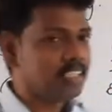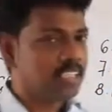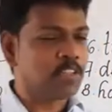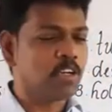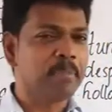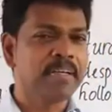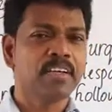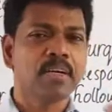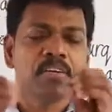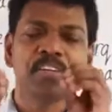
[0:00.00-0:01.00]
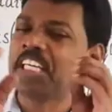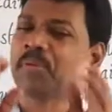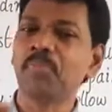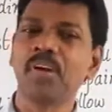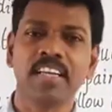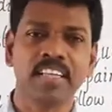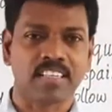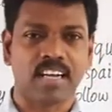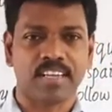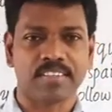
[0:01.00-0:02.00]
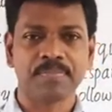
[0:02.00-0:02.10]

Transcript: It will be deep red in color.